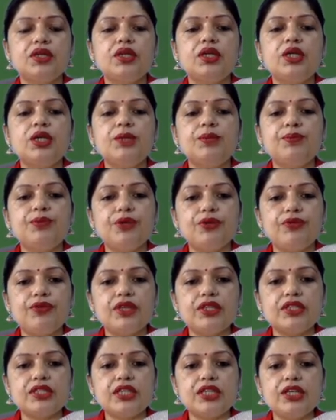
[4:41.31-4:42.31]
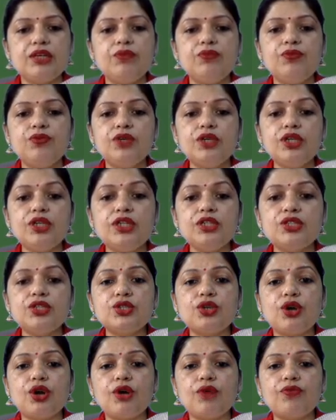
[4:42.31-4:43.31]
Previously, words
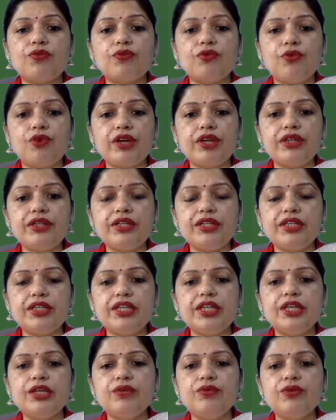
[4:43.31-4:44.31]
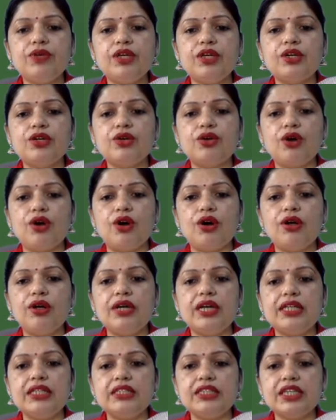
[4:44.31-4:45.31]
of quantity were called
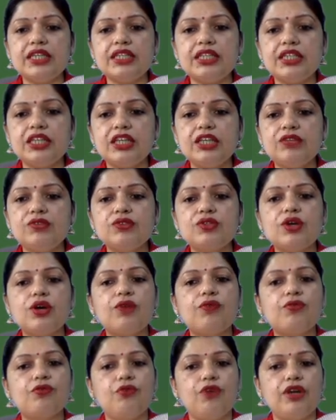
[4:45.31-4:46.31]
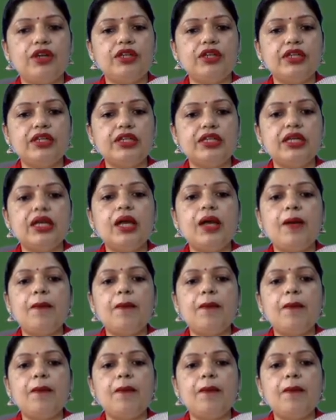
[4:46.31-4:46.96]
adjectives of quantity,